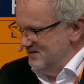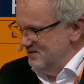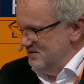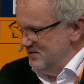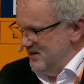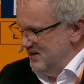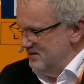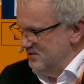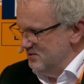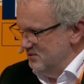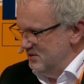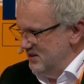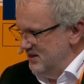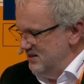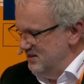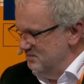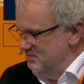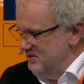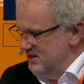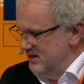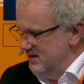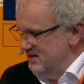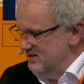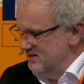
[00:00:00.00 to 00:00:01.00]
do helium
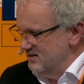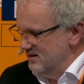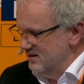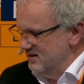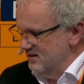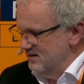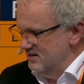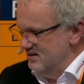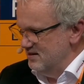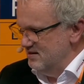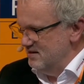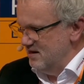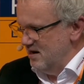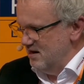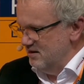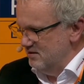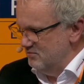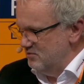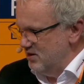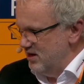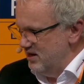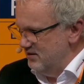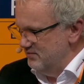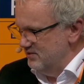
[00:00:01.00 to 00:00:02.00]
testing in an
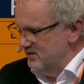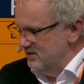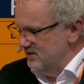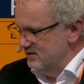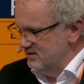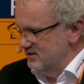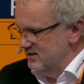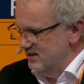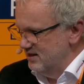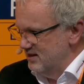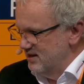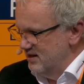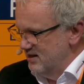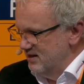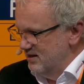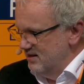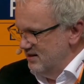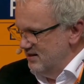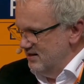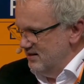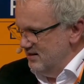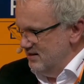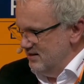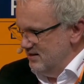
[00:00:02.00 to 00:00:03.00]
unrivaled
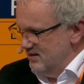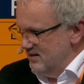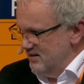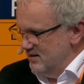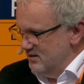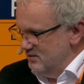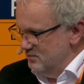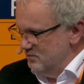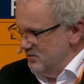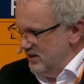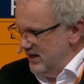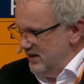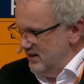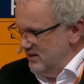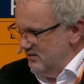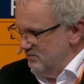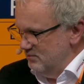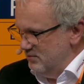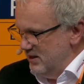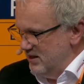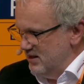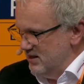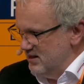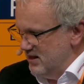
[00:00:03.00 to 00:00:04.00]
way
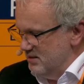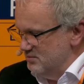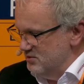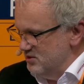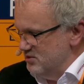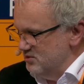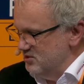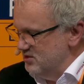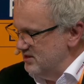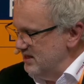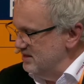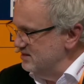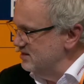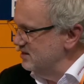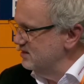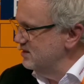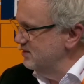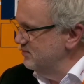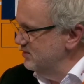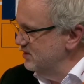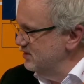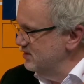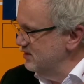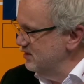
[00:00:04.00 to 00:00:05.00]
when it comes to
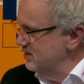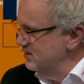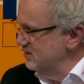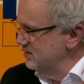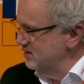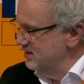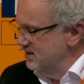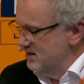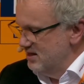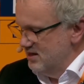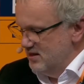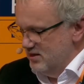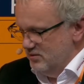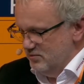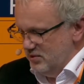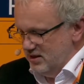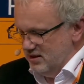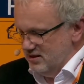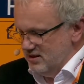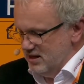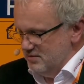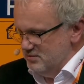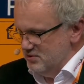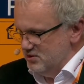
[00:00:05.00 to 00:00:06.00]
sensitivity, when
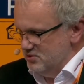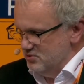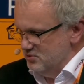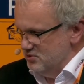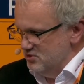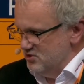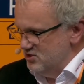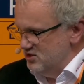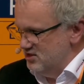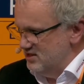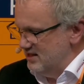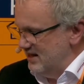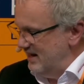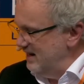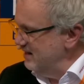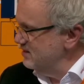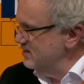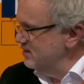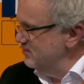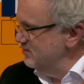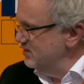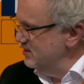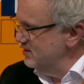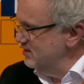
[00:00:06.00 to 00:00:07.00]
it comes to
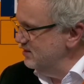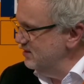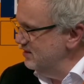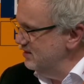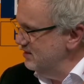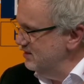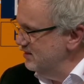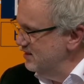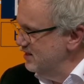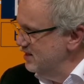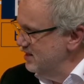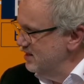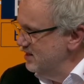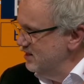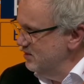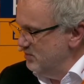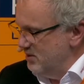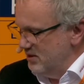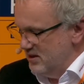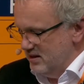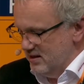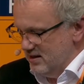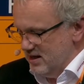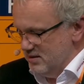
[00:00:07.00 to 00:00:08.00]
selectivity,
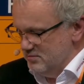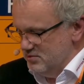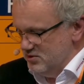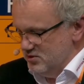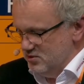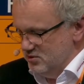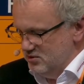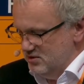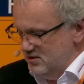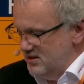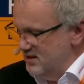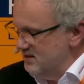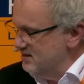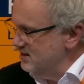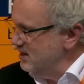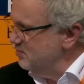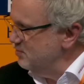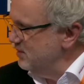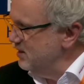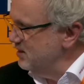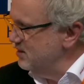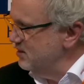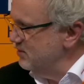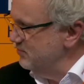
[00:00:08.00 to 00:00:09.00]
when it comes to
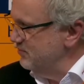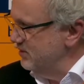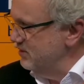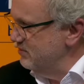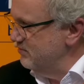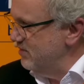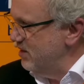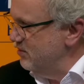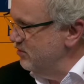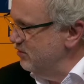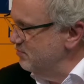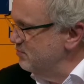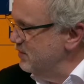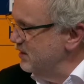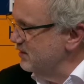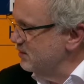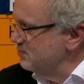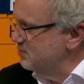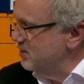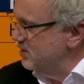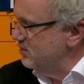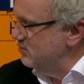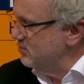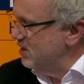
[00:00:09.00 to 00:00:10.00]
decoupling of environmental
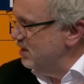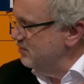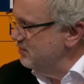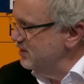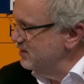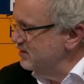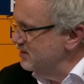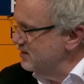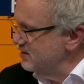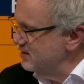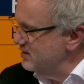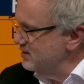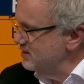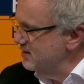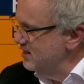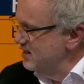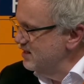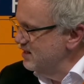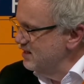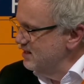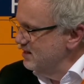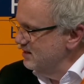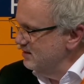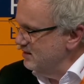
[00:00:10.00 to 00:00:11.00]
parameters,
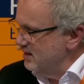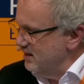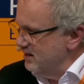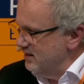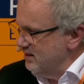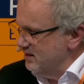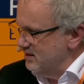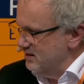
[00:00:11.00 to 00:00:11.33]
like,